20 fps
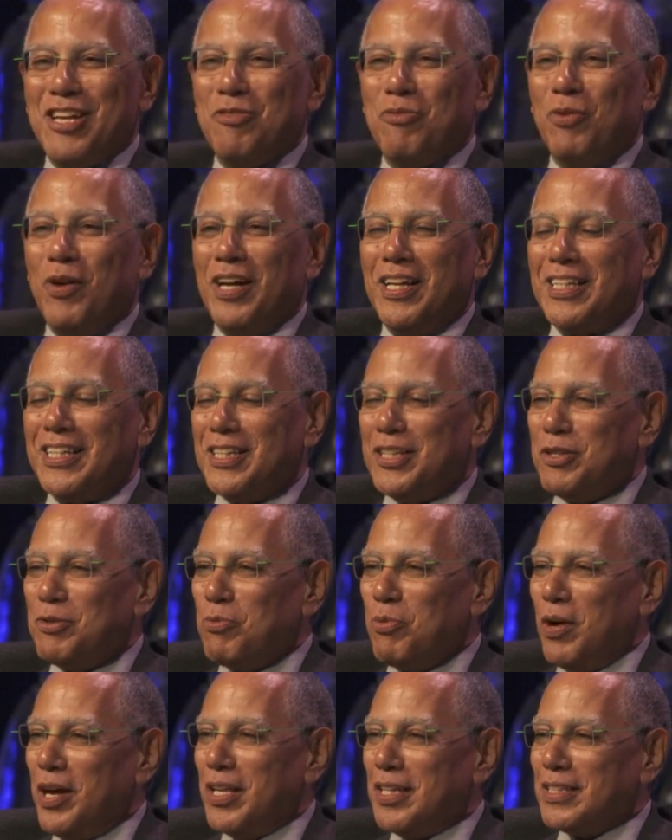you went. You
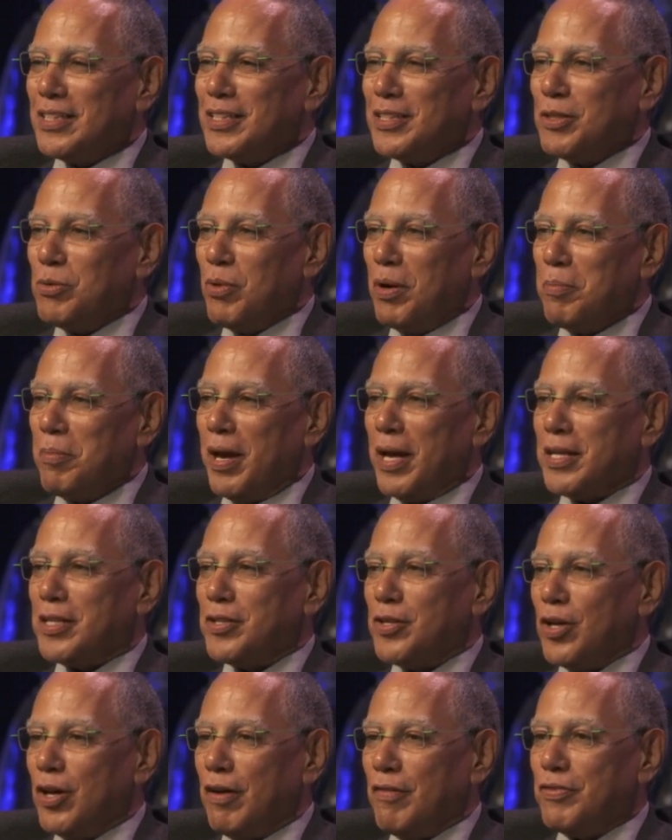went. You went back to
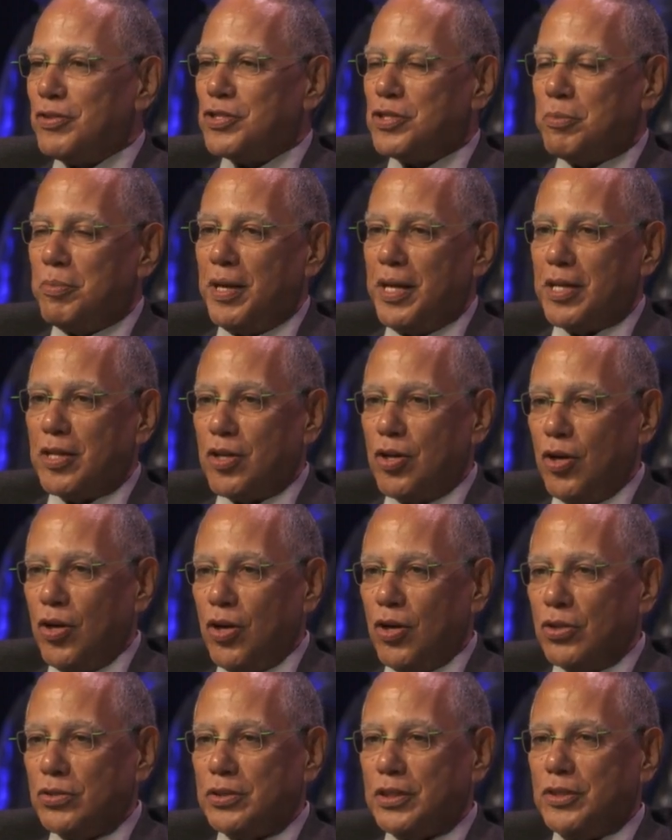the office. You made
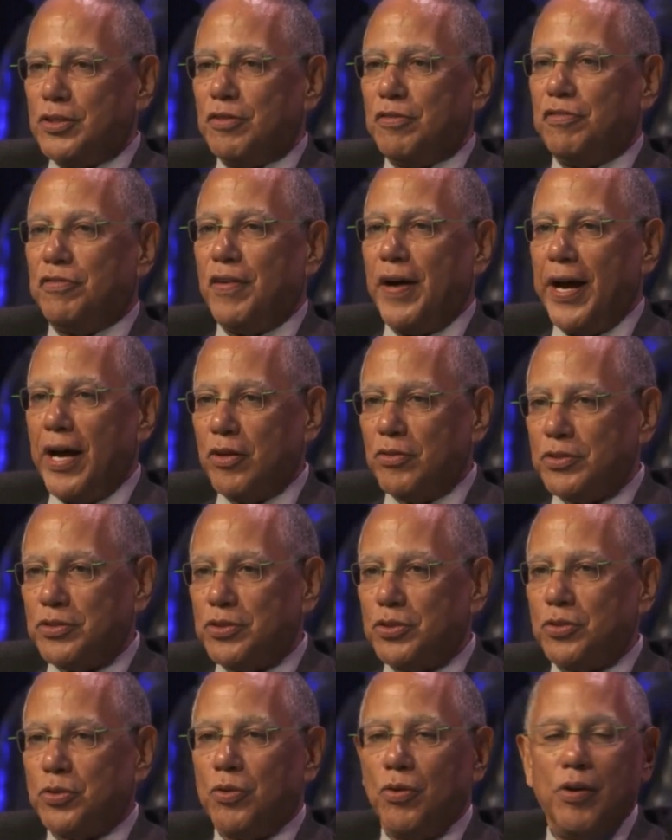calls and you filed a
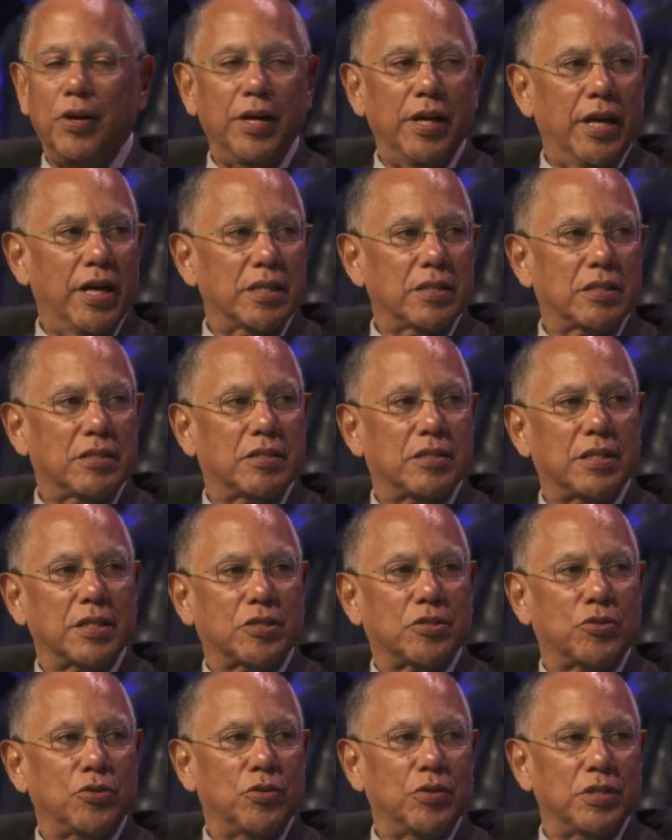story at
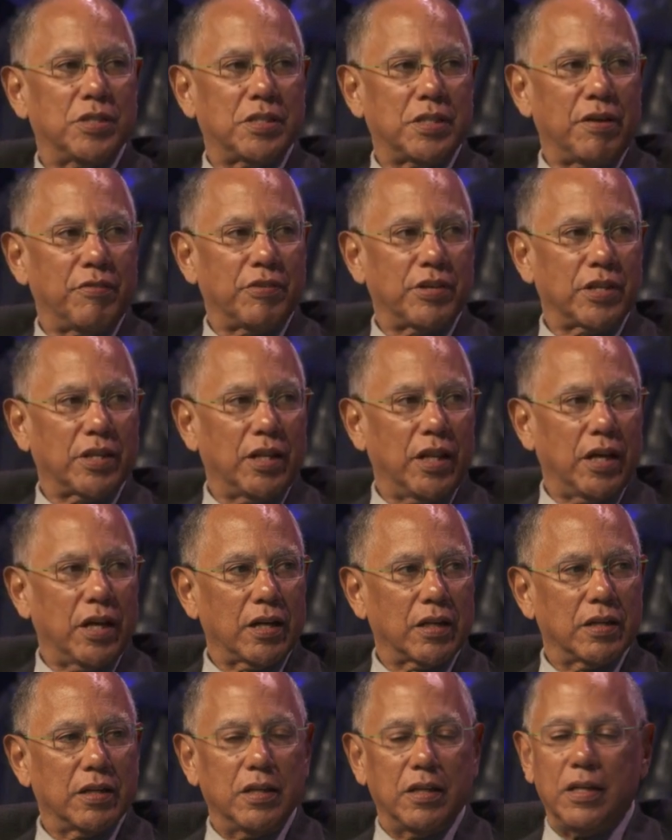6:30, 7
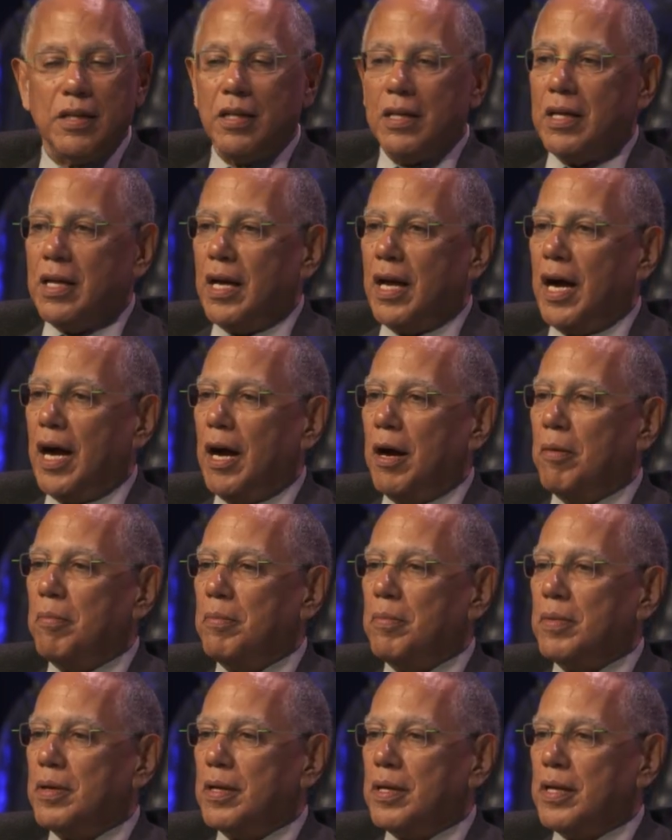o'clock.
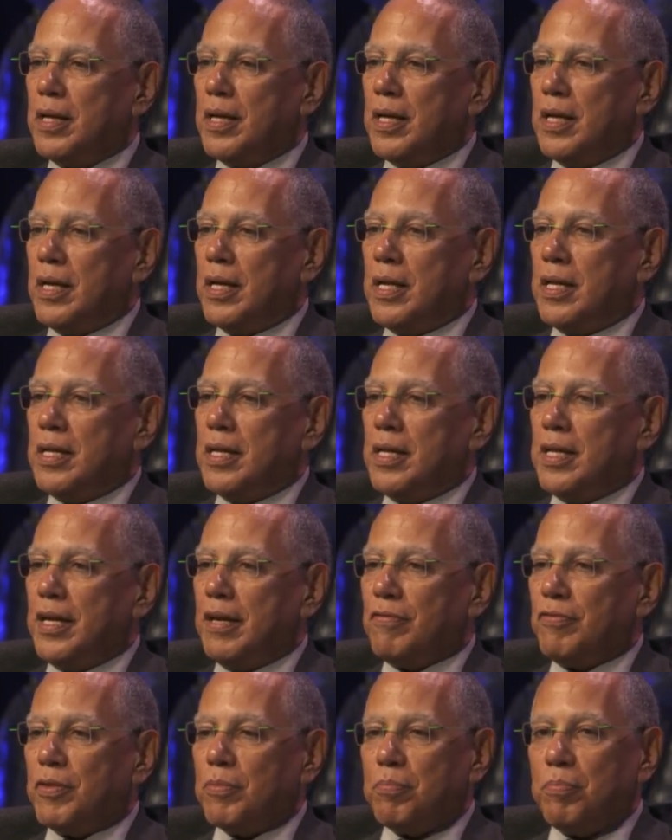Um,
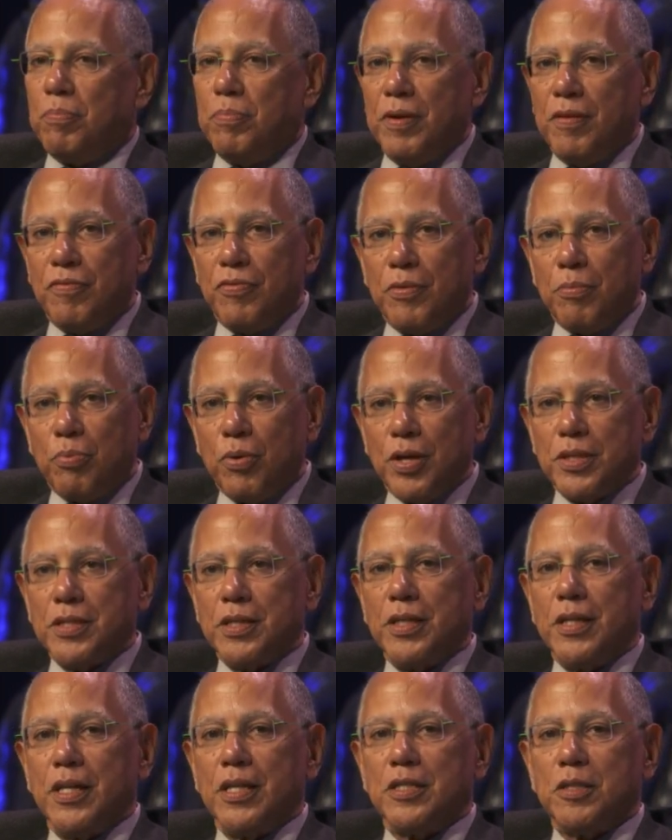if the if the
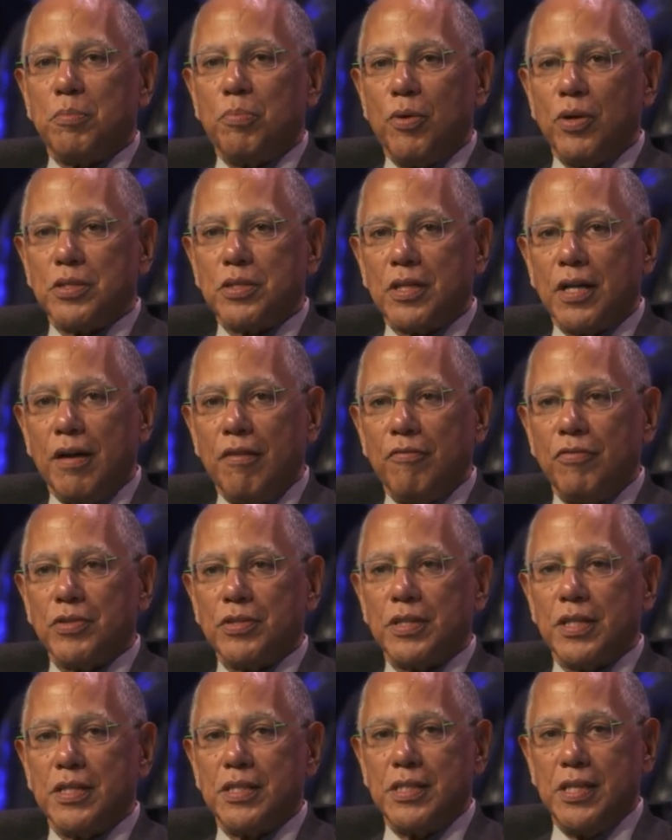president has a press
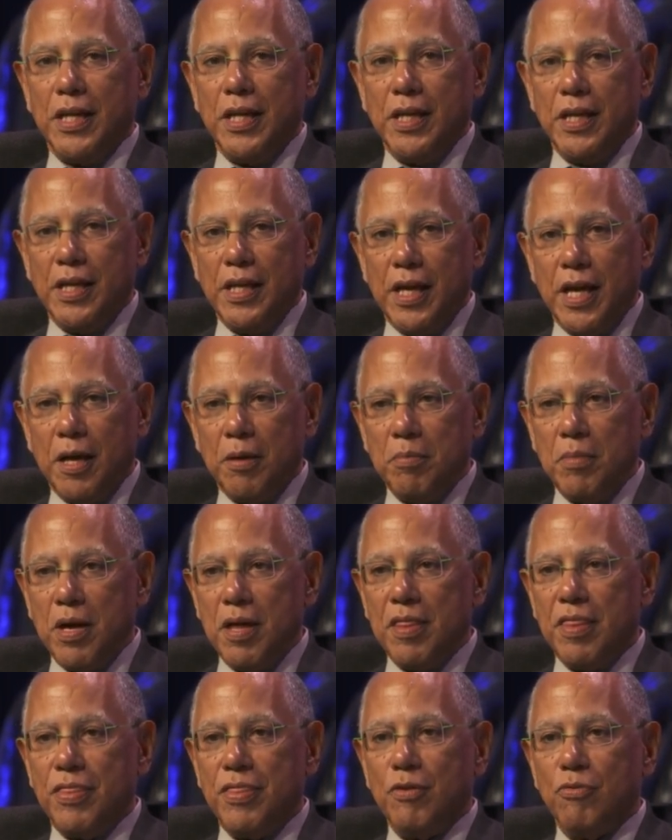conference at 10 a.m.,
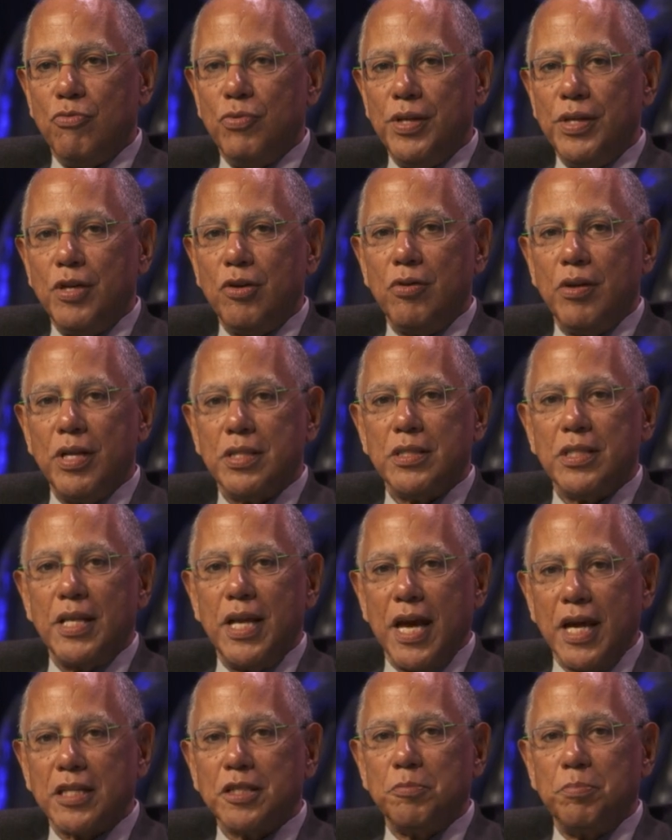the reader has an
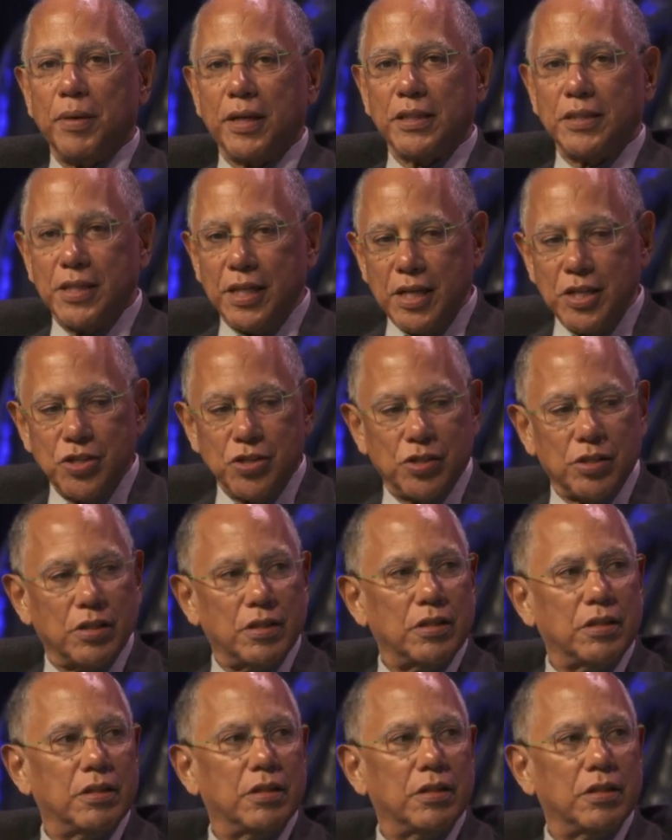expectation,